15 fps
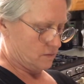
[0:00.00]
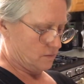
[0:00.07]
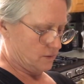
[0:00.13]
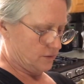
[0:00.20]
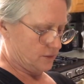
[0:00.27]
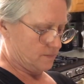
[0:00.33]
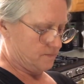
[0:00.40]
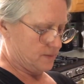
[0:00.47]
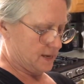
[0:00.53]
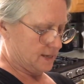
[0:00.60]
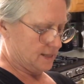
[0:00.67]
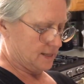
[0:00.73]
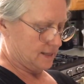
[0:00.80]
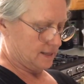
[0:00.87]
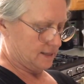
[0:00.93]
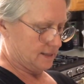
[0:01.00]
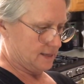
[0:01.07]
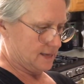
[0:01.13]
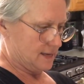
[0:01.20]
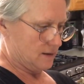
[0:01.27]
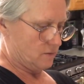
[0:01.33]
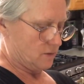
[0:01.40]
with the big
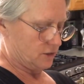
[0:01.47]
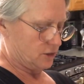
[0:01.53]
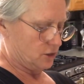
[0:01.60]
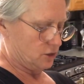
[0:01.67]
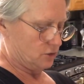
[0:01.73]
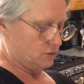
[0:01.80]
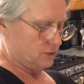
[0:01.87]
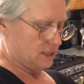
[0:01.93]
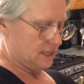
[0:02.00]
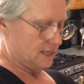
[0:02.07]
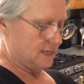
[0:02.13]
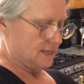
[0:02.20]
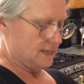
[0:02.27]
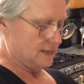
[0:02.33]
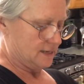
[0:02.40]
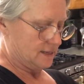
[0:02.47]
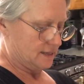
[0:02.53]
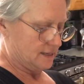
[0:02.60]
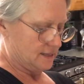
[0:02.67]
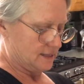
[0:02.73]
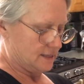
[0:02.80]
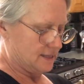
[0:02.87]
thing with the new tea,
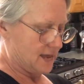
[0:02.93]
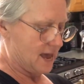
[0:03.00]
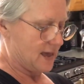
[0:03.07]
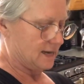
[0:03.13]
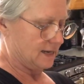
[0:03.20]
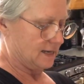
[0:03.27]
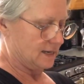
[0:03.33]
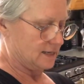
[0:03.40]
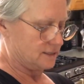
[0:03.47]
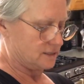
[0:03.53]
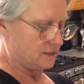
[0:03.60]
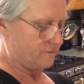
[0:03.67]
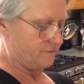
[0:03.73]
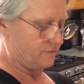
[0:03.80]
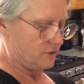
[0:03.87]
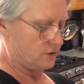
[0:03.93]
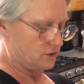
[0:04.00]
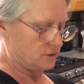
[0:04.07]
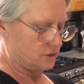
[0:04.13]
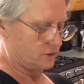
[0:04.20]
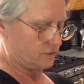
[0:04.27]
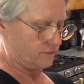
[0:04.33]
that is the
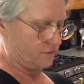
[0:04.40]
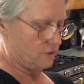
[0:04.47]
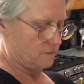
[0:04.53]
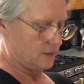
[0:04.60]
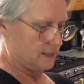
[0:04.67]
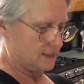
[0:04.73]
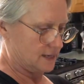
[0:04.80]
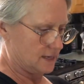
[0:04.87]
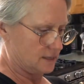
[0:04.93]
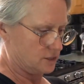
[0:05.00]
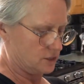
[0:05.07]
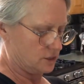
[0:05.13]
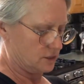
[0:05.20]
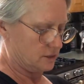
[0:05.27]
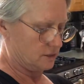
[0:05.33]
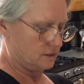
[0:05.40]
first fermentation.